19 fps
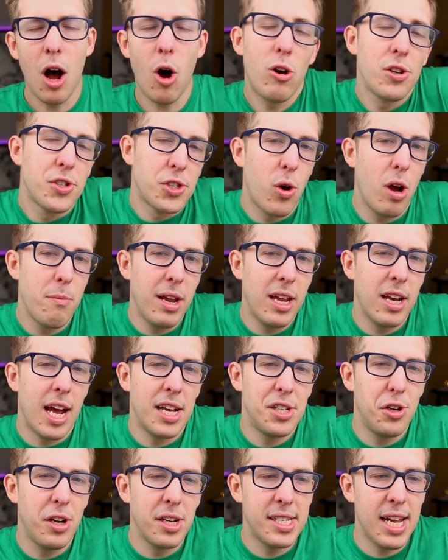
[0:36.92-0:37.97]
Also, I mean,
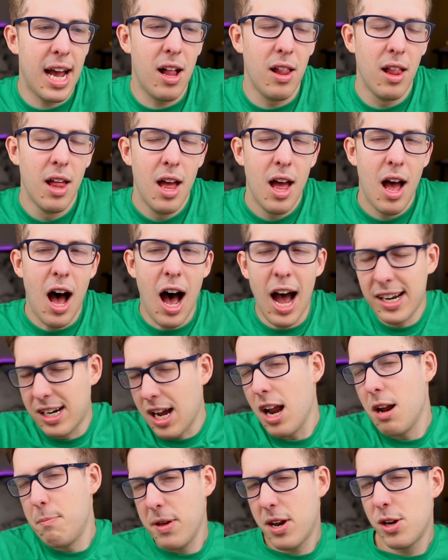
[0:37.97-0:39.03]
as you can tell, I
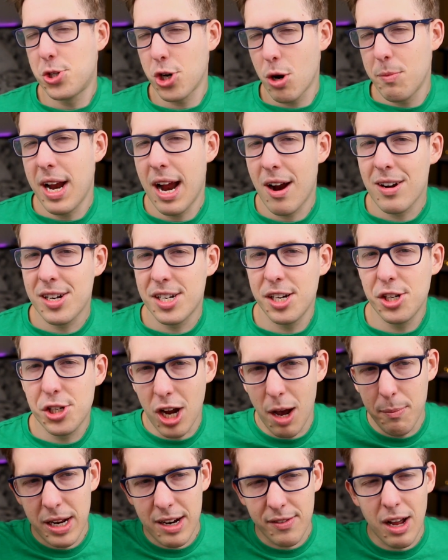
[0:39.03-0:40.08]
got a bit of German heritage.
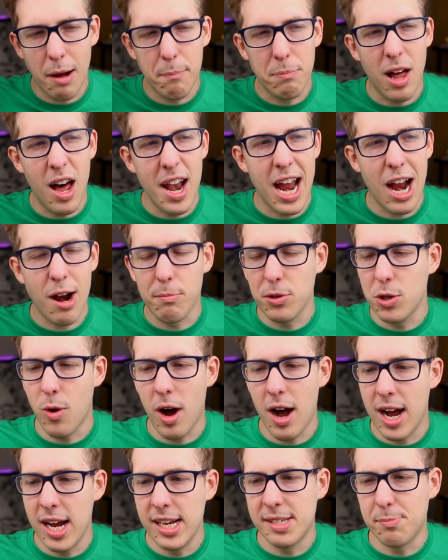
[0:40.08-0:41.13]
I mean, I've got blonde hair, blue
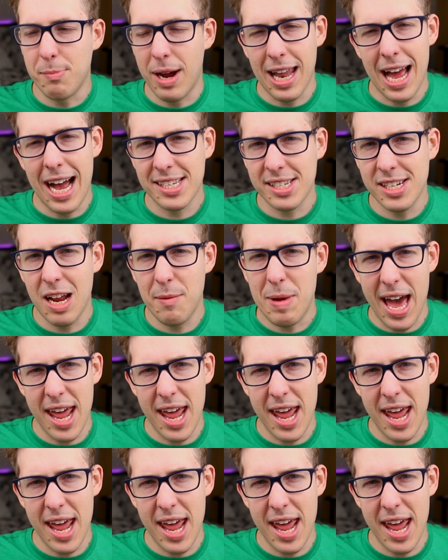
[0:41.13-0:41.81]
eyes. My last name,